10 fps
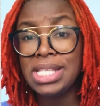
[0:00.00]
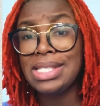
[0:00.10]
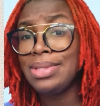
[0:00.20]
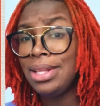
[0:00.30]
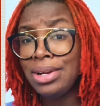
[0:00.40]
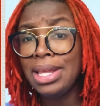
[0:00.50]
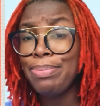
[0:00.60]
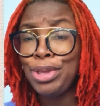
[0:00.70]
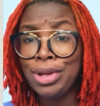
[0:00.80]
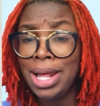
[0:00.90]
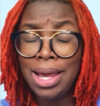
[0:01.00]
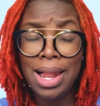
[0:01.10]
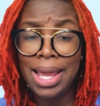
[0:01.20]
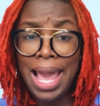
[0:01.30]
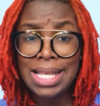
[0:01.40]
It's literally pure
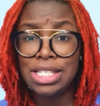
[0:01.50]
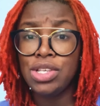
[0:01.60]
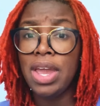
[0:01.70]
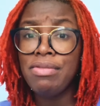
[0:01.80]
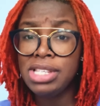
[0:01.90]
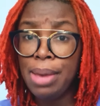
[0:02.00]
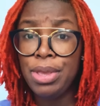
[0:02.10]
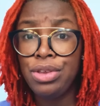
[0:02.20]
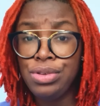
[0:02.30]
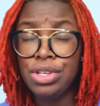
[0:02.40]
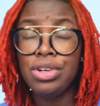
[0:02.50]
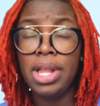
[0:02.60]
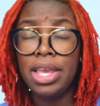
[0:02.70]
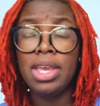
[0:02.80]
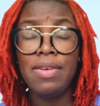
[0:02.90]
glycolic acid. So every time you use it, you're
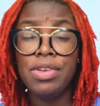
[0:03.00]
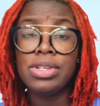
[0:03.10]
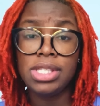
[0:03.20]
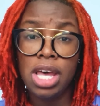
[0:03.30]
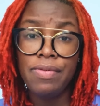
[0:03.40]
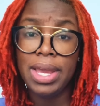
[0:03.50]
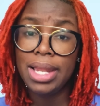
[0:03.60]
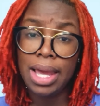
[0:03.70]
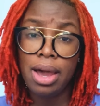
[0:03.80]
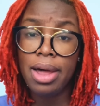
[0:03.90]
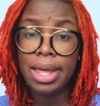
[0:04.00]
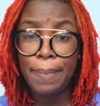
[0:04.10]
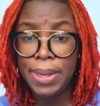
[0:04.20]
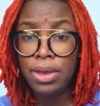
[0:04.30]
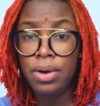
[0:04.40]
like giving yourself a
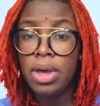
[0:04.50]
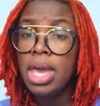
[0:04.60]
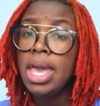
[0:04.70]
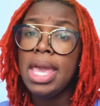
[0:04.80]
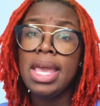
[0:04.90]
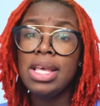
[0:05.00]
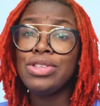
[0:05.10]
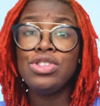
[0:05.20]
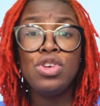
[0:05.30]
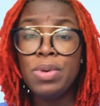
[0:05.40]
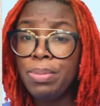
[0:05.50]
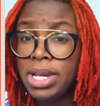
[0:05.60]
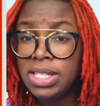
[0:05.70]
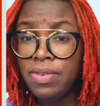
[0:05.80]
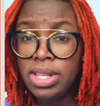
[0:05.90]
glycolic peel. It is super
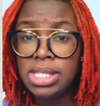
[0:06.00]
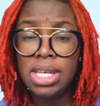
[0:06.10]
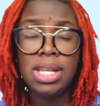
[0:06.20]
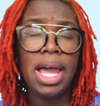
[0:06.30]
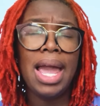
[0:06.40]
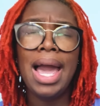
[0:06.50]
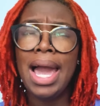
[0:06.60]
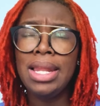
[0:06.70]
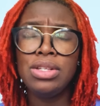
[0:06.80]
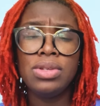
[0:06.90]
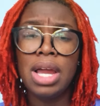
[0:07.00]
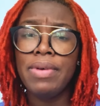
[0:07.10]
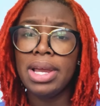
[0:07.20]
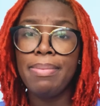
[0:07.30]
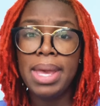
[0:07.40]
abrasive on the skin. I highly do not
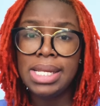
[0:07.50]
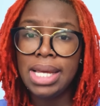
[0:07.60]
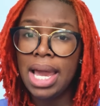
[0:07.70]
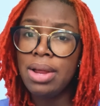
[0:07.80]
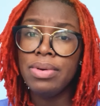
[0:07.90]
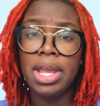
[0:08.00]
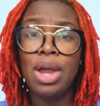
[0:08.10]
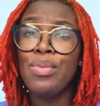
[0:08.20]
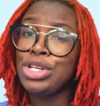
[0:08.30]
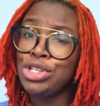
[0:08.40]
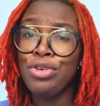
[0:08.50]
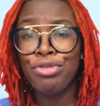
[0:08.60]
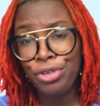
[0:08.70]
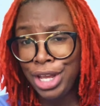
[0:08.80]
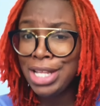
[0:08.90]
recommend it. I don't care what your
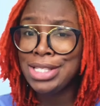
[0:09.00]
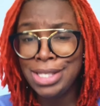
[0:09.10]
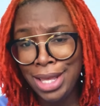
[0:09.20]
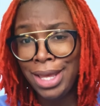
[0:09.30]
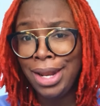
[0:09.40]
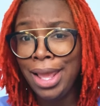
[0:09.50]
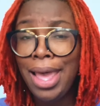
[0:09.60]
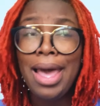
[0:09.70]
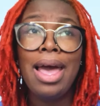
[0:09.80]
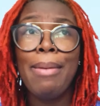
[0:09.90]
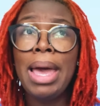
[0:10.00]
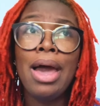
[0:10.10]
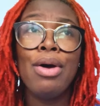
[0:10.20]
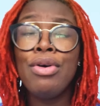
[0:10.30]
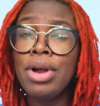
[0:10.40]
friend said
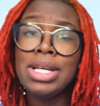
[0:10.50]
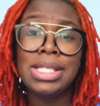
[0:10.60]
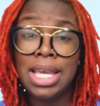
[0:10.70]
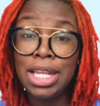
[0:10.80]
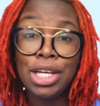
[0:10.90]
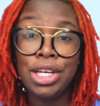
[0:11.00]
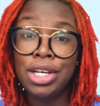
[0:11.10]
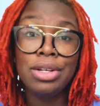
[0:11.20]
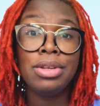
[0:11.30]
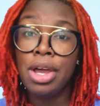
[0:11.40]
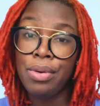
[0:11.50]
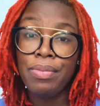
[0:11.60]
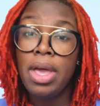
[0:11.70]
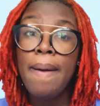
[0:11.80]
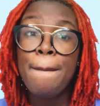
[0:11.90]
about, ooh, her skin look good. No.
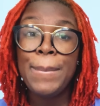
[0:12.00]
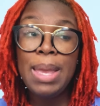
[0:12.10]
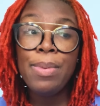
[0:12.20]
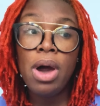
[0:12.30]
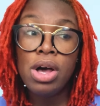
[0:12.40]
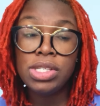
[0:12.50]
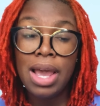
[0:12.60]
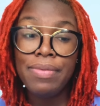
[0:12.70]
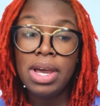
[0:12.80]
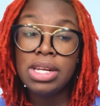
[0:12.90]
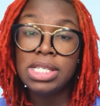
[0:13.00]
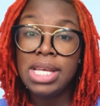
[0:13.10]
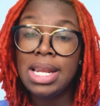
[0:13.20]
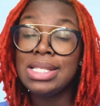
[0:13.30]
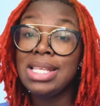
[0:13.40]
People also have to
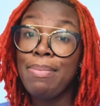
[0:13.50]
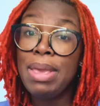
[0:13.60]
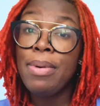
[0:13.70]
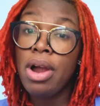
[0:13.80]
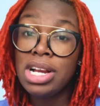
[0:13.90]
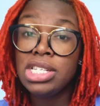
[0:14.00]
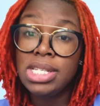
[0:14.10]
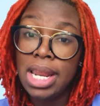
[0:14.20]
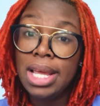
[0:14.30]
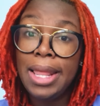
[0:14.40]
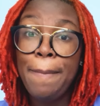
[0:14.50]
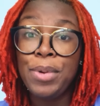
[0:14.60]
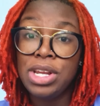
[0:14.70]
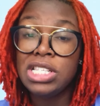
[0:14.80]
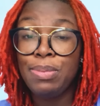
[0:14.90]
understand that some people are genetically
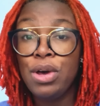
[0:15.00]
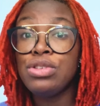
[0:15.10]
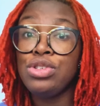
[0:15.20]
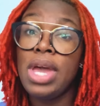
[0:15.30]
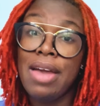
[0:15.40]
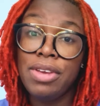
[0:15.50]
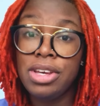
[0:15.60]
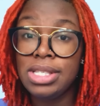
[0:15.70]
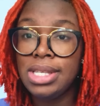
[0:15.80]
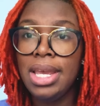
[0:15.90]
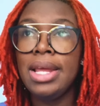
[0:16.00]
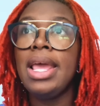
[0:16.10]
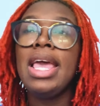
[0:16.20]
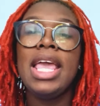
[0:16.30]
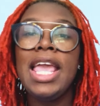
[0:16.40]
predisposed to having good
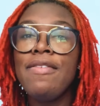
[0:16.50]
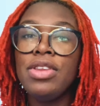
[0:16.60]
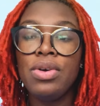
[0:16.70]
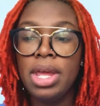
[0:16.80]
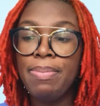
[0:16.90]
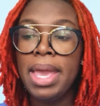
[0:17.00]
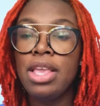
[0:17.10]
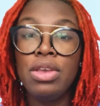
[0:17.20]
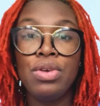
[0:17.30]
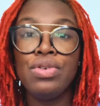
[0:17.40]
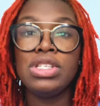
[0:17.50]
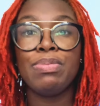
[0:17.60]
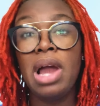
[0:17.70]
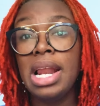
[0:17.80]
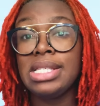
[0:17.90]
skin, even though they may use
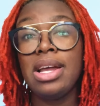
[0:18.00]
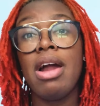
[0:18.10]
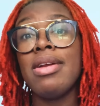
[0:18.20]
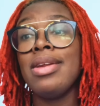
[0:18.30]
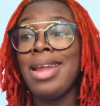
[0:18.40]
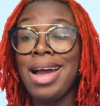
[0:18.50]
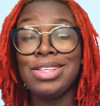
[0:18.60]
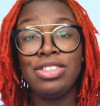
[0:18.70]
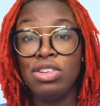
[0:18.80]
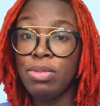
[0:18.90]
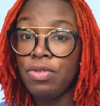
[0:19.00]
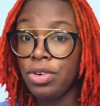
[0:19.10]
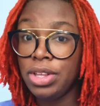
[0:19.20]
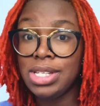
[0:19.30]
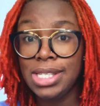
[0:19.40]
products that are not suitable
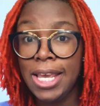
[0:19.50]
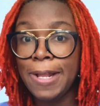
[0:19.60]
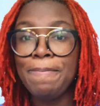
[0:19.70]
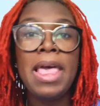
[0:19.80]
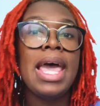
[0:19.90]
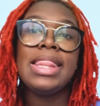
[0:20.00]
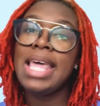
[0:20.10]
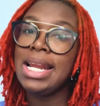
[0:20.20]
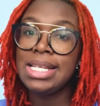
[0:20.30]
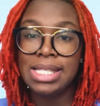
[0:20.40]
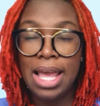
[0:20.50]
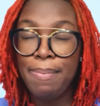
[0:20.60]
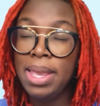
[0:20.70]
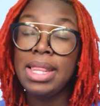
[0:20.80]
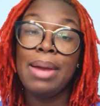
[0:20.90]
for their skin. That does
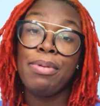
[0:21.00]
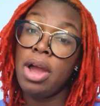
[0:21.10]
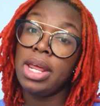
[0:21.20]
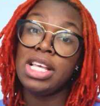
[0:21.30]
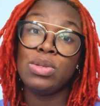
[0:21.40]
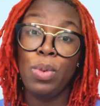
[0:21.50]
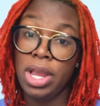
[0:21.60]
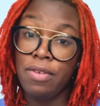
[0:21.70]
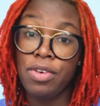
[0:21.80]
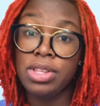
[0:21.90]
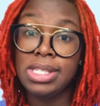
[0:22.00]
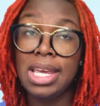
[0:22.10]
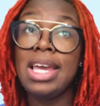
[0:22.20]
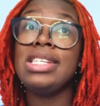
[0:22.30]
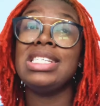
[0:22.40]
not mean that product is working for the
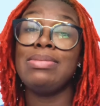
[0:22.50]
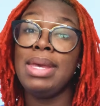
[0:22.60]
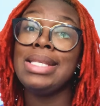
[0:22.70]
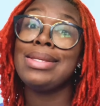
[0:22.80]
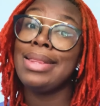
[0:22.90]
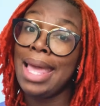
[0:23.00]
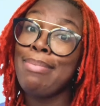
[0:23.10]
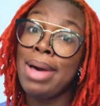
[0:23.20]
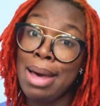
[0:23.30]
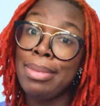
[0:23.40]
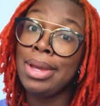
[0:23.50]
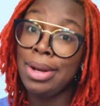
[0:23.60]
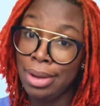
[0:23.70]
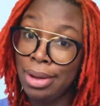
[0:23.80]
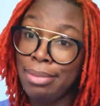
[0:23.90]
skin. It just means they mama
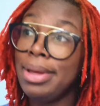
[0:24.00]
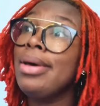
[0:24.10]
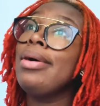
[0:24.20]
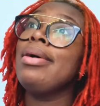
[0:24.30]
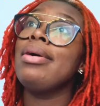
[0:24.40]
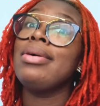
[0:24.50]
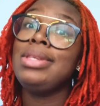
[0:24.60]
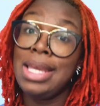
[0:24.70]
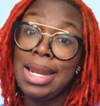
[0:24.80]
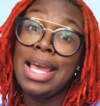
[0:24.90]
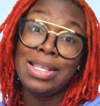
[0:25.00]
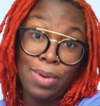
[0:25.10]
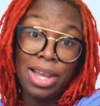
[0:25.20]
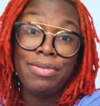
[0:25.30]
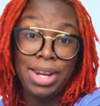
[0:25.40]
and DNA is
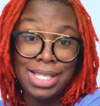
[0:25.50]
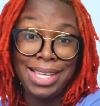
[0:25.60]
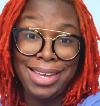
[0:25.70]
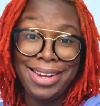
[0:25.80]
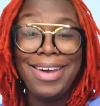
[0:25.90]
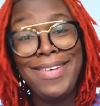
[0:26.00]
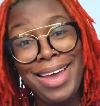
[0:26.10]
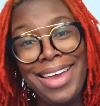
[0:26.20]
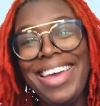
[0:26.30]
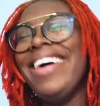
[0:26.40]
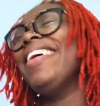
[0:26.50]
working for their skin. Okay?